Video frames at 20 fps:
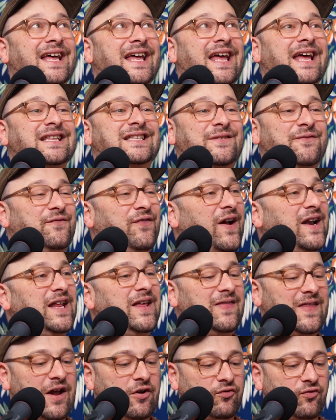it's funny
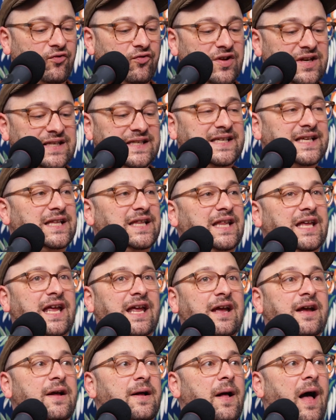that
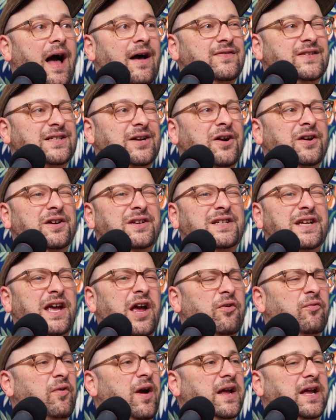recently I've started to
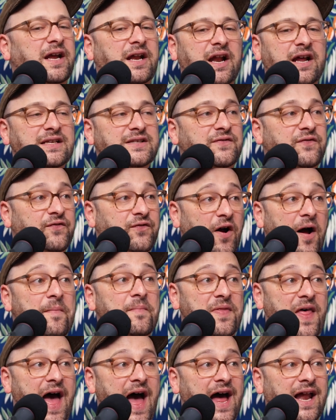get recognized
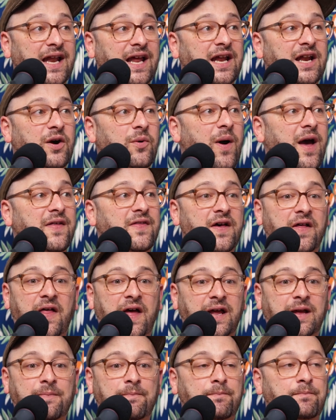from that in a way that
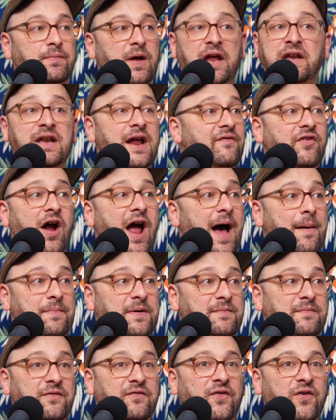like had never
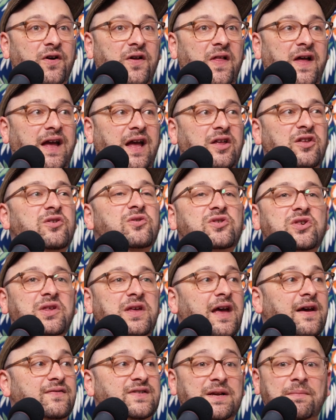happened before. Like
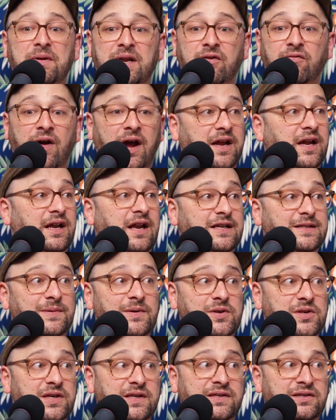usually if somebody recognizes me,
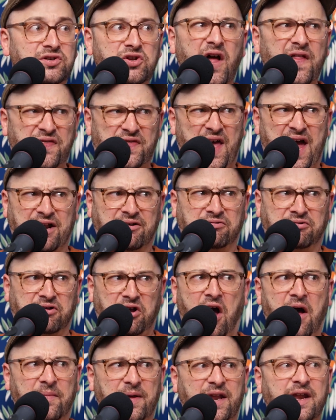which is not that
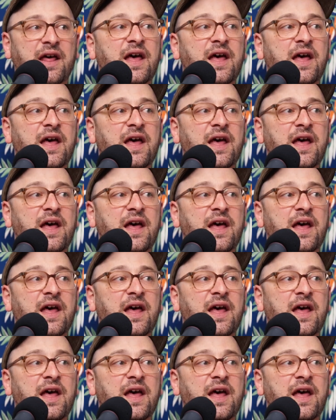common,